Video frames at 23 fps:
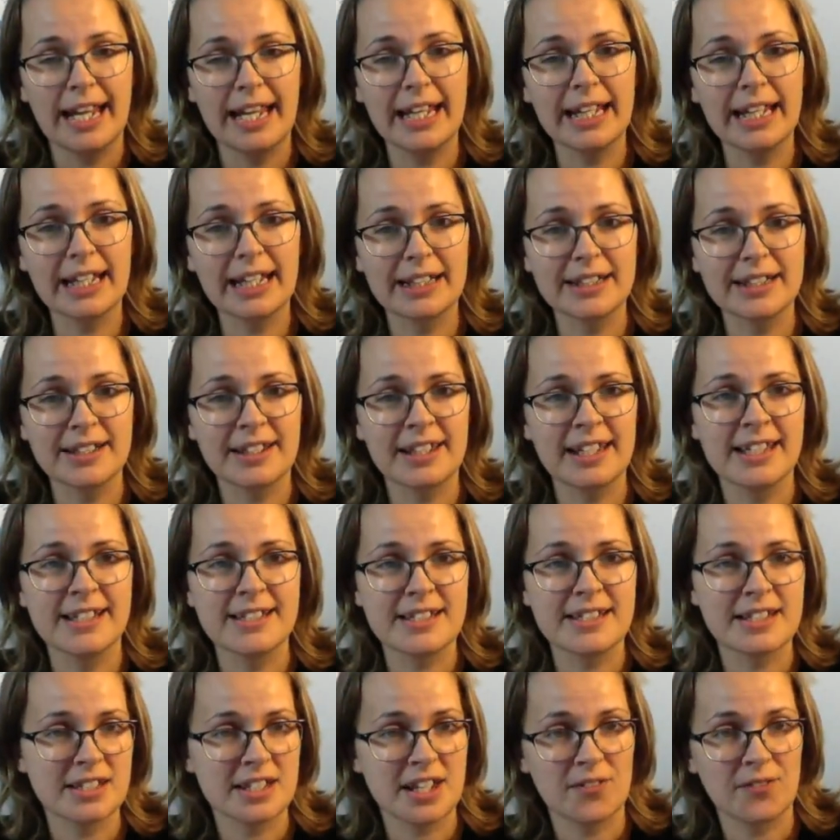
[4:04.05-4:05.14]
And
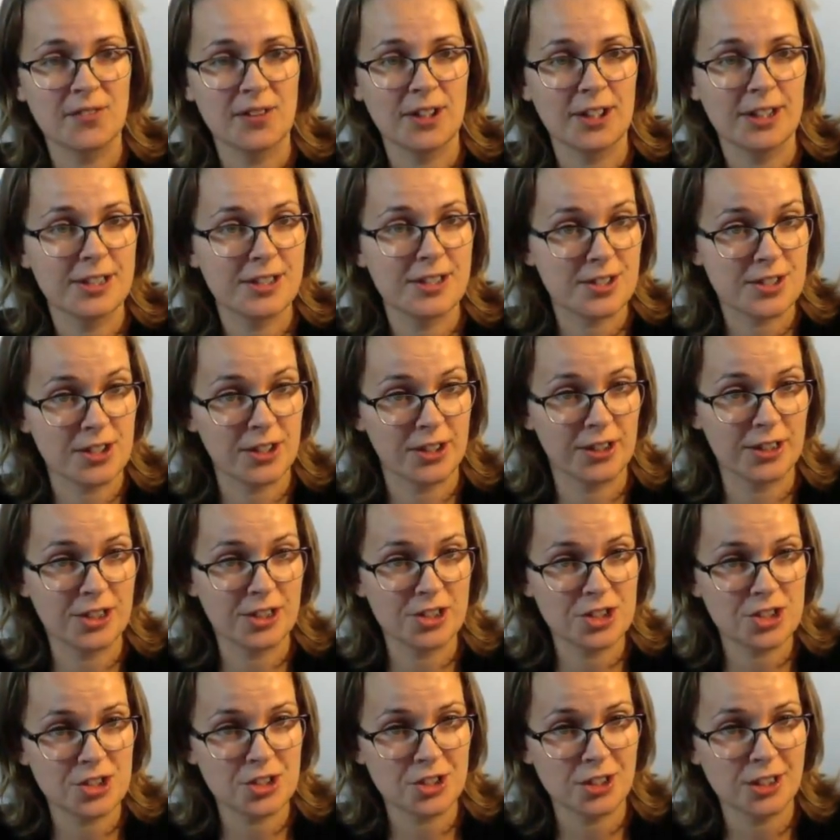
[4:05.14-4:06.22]
kids can get very
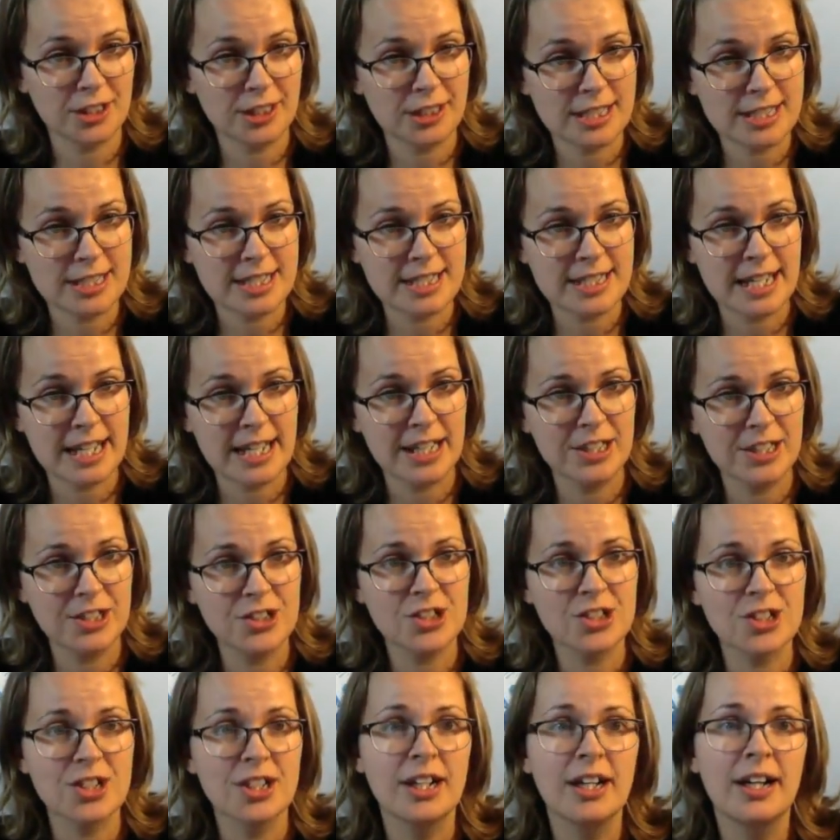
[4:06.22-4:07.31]
discouraged during this
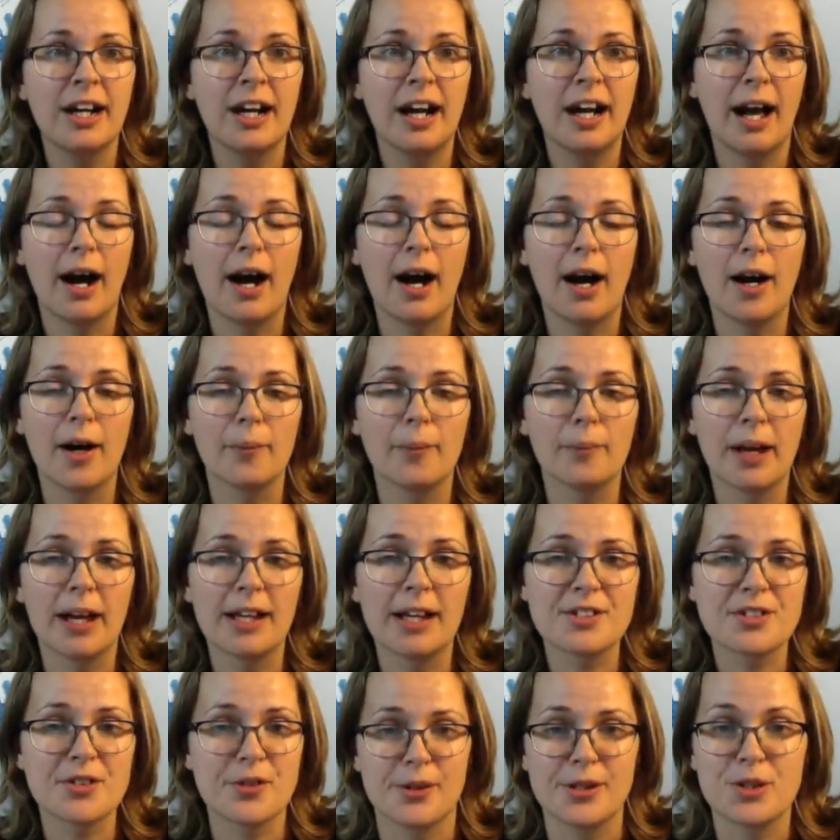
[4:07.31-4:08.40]
stage.
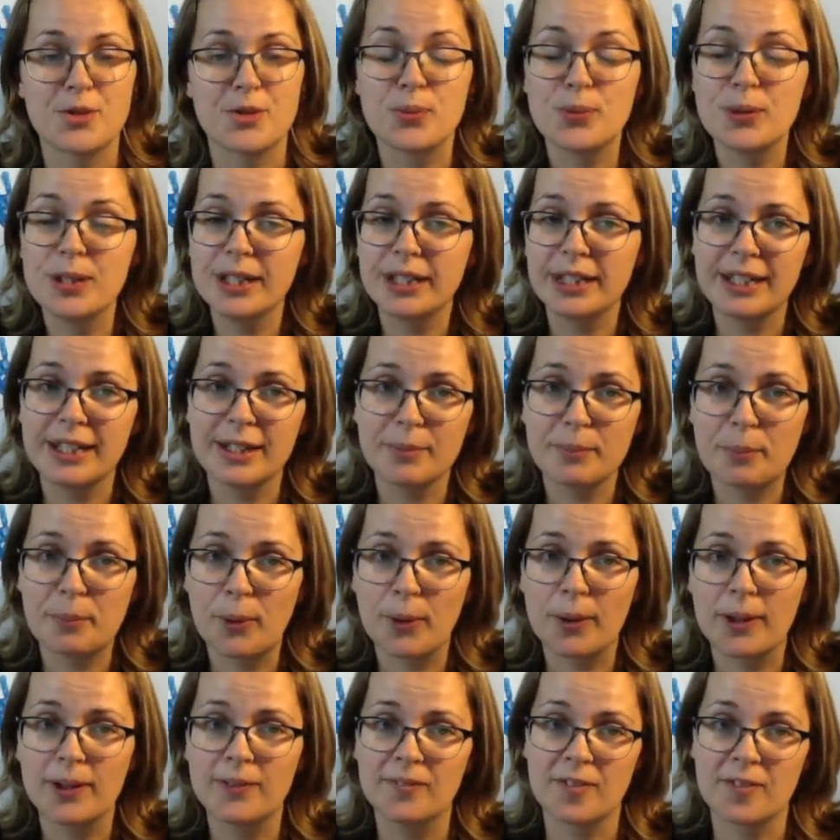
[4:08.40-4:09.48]
So it's really
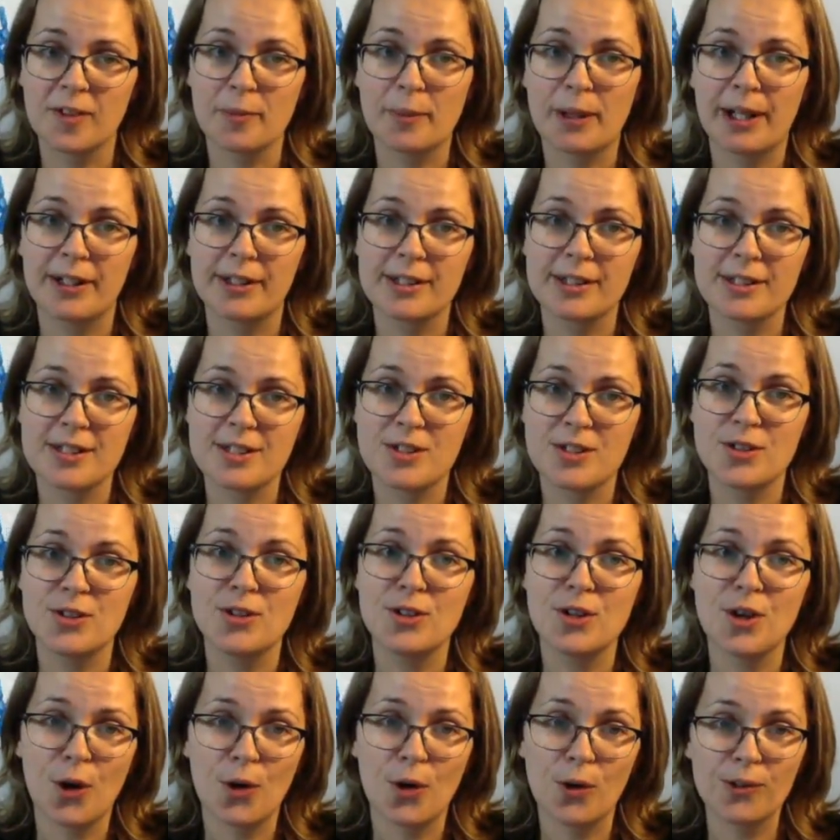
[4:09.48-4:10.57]
important for parents to
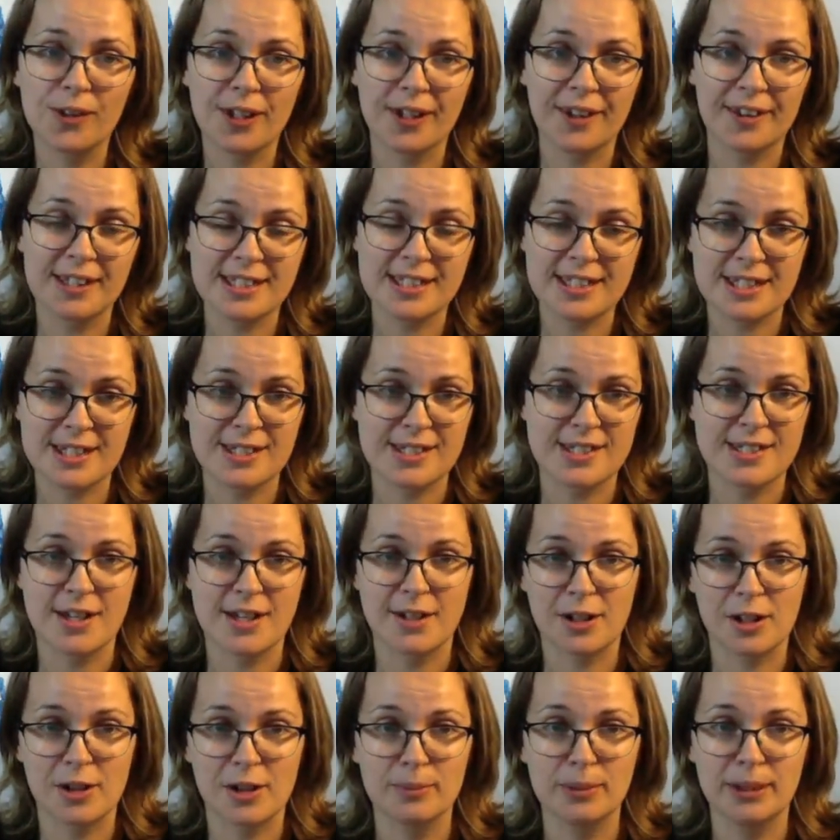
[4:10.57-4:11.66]
know that this is
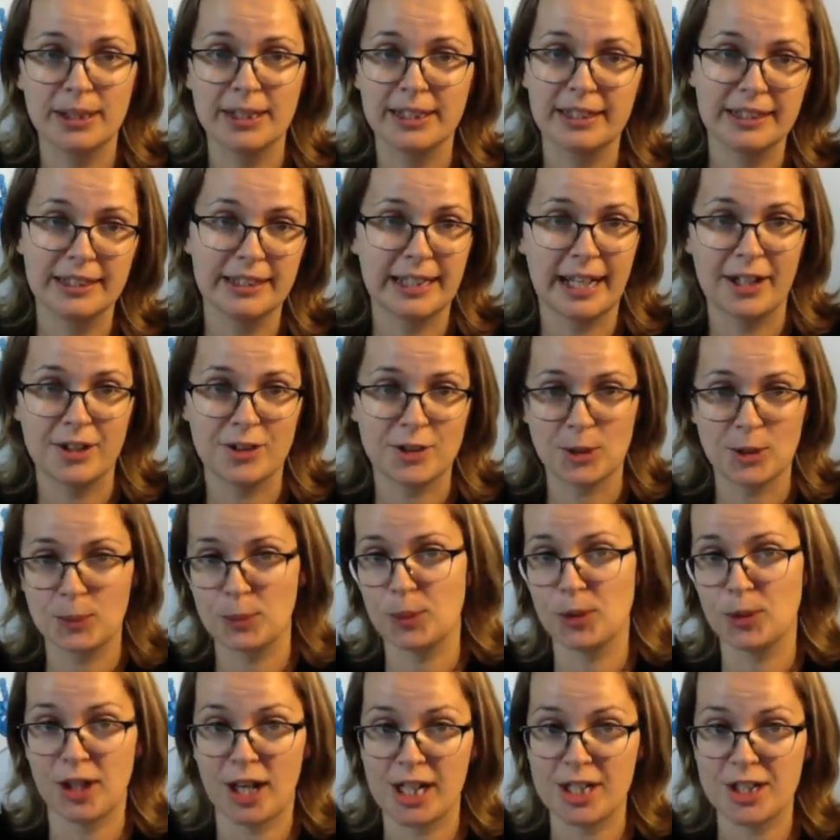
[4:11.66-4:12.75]
a completely natural
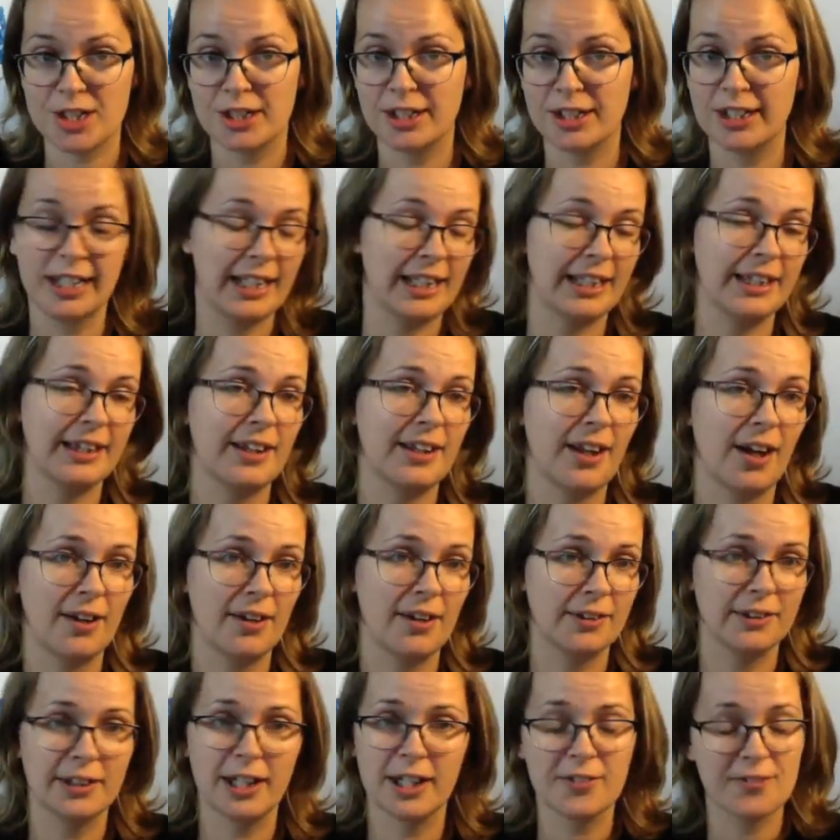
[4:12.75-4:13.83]
progression in
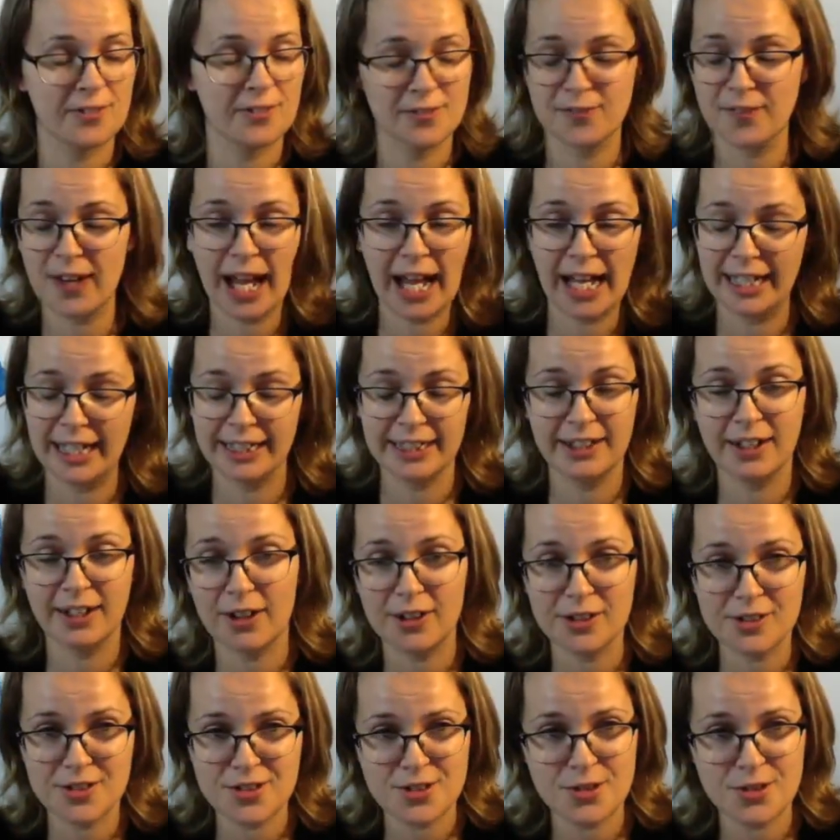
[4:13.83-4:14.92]
the life of any
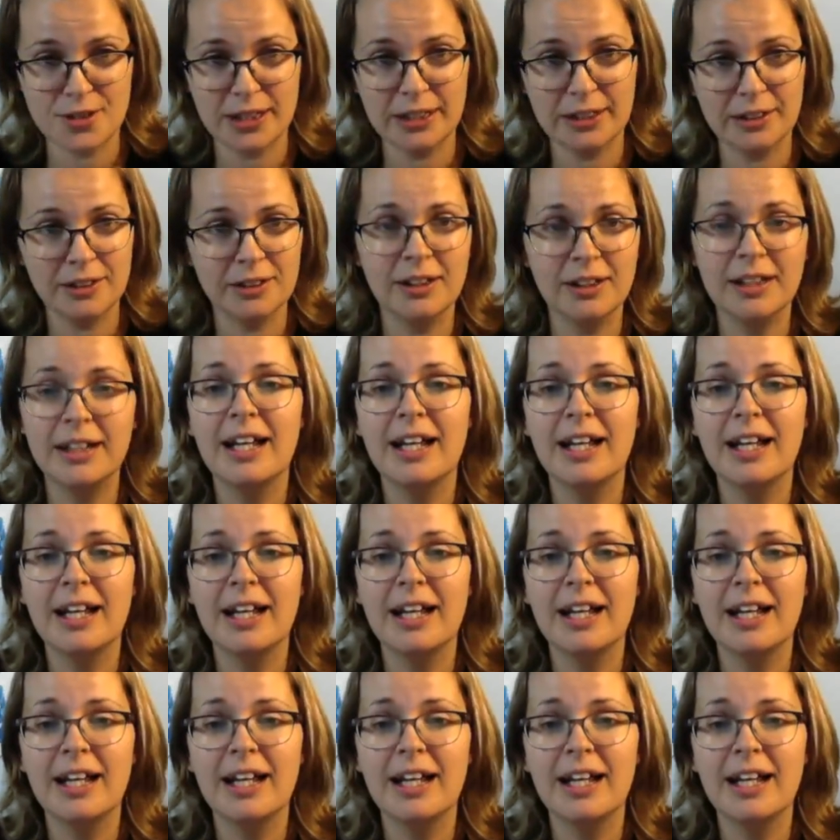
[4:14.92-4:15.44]
art student.